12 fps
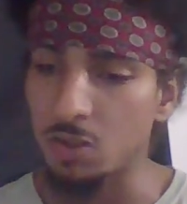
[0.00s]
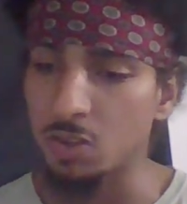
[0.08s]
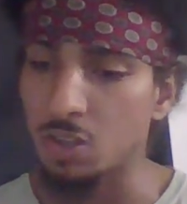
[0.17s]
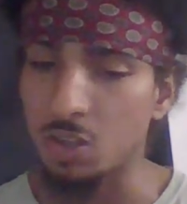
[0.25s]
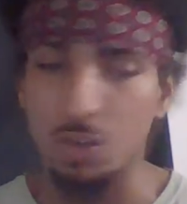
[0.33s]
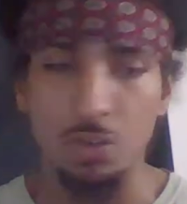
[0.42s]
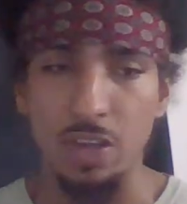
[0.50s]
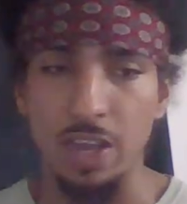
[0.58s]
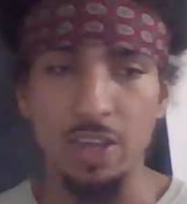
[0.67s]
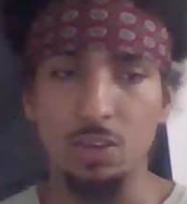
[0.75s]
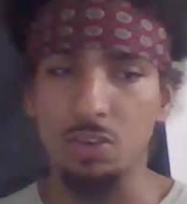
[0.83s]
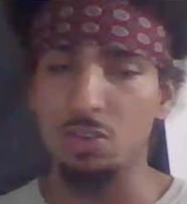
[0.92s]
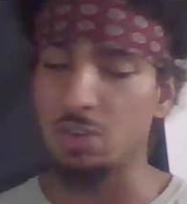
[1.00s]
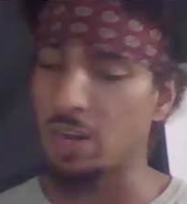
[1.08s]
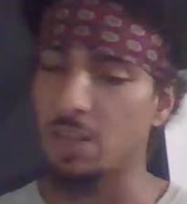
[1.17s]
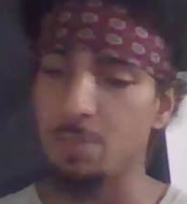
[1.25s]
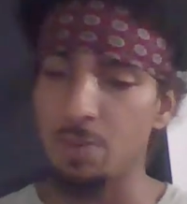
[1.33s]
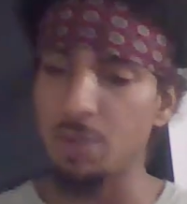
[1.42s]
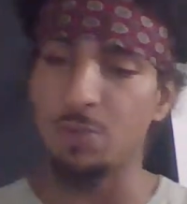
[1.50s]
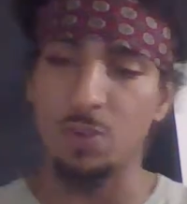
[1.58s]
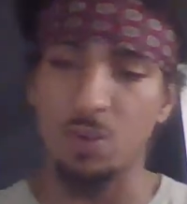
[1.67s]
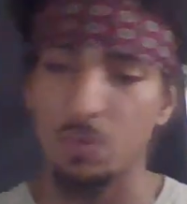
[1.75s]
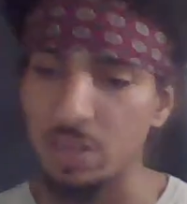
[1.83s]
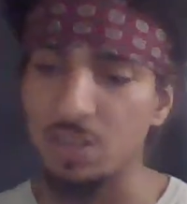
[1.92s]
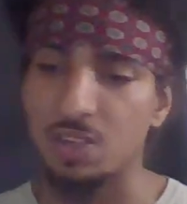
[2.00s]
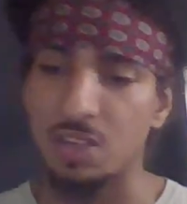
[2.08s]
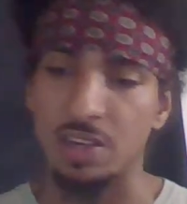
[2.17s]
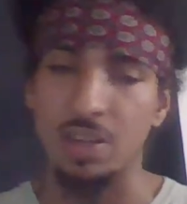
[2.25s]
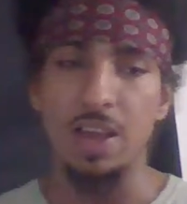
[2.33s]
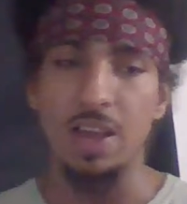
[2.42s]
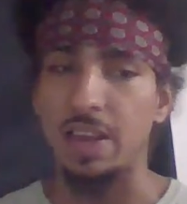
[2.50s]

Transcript: the creator created me for a reason,